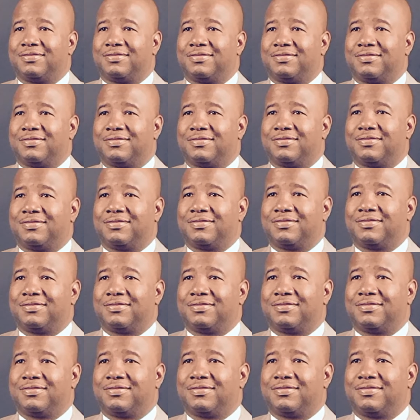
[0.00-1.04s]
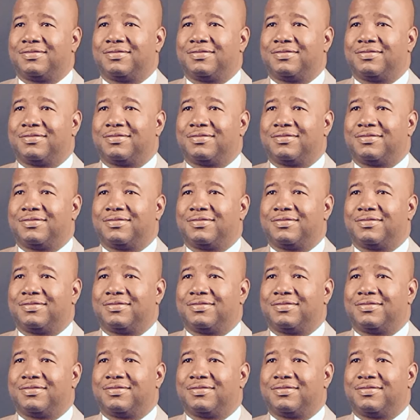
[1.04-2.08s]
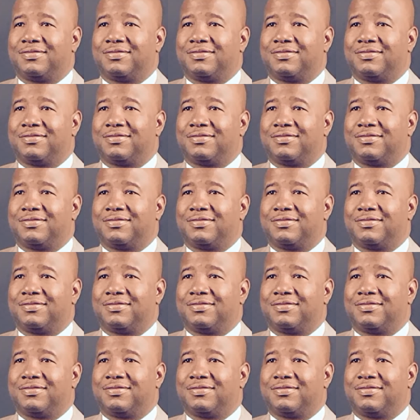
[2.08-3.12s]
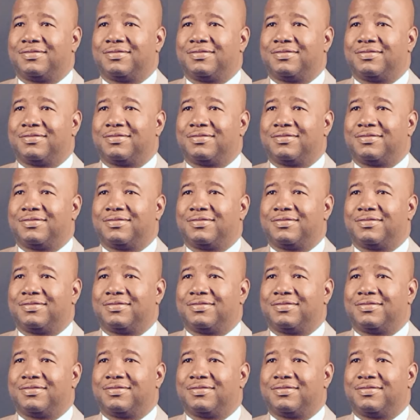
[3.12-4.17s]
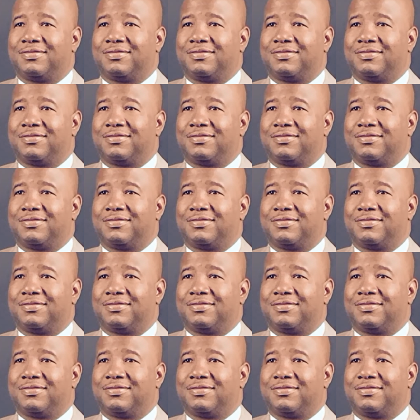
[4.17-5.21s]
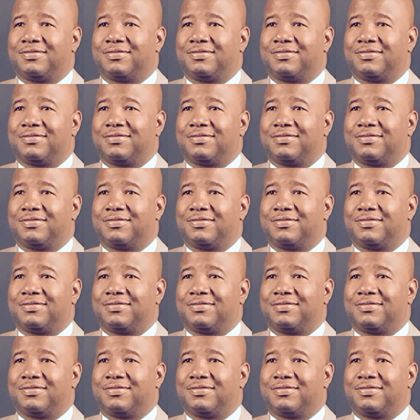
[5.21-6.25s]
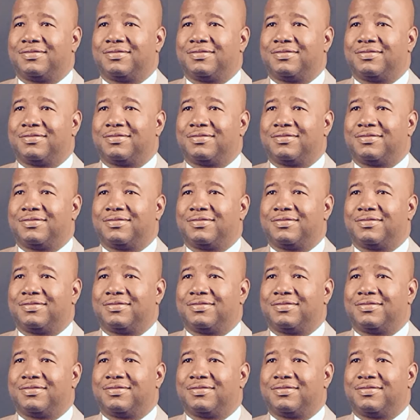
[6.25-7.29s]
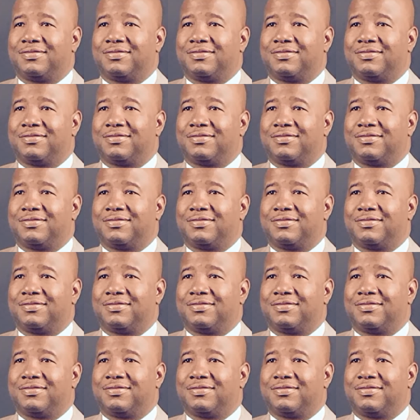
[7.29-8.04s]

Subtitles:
[no speech]